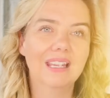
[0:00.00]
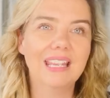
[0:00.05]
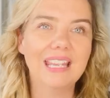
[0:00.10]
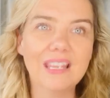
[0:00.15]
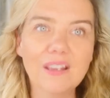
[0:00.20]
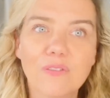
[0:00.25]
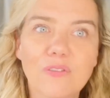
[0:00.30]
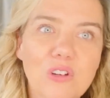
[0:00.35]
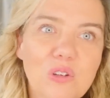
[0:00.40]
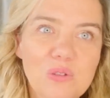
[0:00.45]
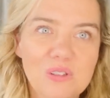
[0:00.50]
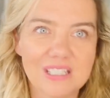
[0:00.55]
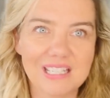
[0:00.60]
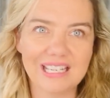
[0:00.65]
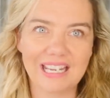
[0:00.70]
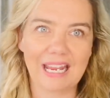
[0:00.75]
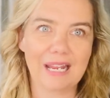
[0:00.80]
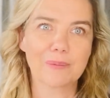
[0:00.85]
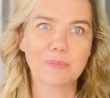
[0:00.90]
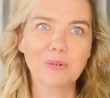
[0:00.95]
If you see
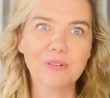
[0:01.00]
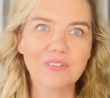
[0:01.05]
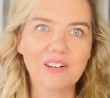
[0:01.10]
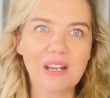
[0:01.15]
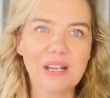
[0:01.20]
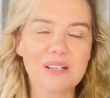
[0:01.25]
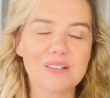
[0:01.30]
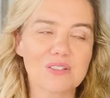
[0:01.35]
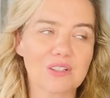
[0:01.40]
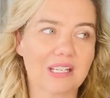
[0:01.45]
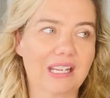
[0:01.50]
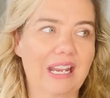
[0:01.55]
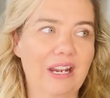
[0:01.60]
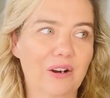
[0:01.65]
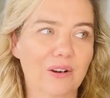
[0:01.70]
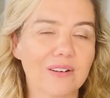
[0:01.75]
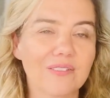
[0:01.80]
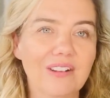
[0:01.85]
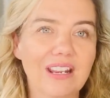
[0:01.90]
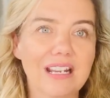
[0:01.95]
camper vans,
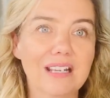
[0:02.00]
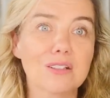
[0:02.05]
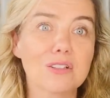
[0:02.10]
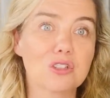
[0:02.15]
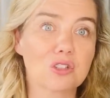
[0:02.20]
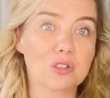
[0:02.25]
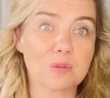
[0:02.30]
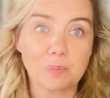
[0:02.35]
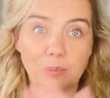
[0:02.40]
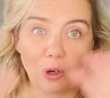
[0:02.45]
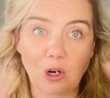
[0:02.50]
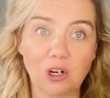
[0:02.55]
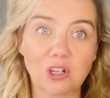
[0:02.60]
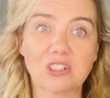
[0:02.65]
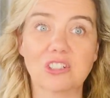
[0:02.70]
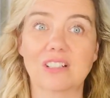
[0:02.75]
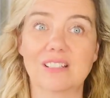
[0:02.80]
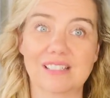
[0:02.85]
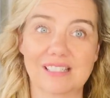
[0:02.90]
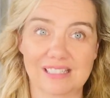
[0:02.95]
caravans just
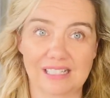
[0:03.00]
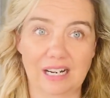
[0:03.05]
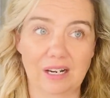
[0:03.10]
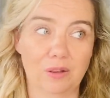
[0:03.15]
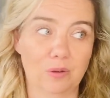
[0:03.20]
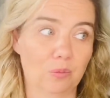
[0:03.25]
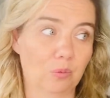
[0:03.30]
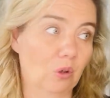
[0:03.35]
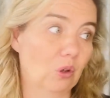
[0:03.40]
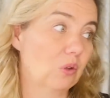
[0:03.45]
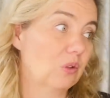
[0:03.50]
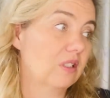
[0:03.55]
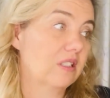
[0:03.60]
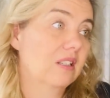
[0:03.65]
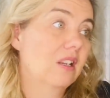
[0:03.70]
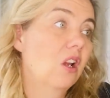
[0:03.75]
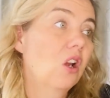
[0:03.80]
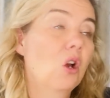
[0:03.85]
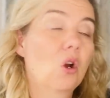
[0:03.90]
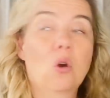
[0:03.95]
parked on the side of the roads
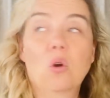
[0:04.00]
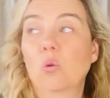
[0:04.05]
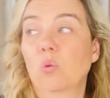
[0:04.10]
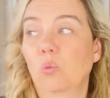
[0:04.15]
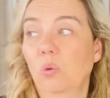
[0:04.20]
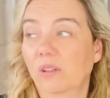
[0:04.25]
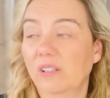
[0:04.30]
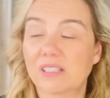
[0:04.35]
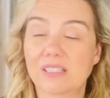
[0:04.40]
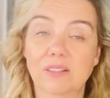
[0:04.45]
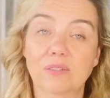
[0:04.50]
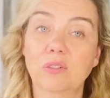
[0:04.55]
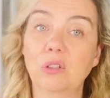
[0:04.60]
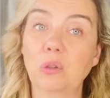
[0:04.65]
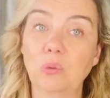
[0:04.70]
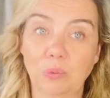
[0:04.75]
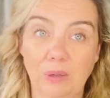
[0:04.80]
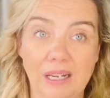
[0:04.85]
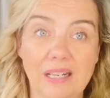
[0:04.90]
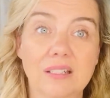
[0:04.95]
relatively
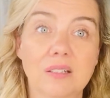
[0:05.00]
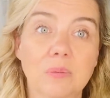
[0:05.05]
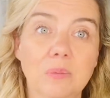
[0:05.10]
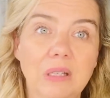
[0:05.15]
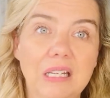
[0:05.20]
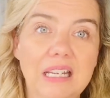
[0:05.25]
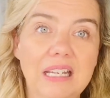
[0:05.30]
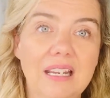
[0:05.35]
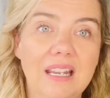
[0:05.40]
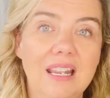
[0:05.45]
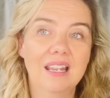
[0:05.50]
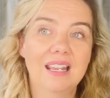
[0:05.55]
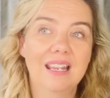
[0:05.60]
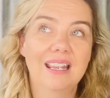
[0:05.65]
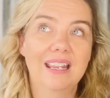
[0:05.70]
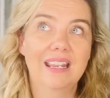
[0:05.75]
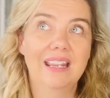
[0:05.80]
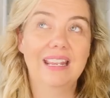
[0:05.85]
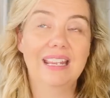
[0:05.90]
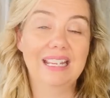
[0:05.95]
randomly,
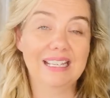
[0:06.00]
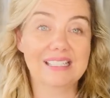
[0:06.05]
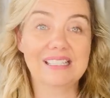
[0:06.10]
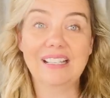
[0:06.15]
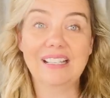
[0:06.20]
it's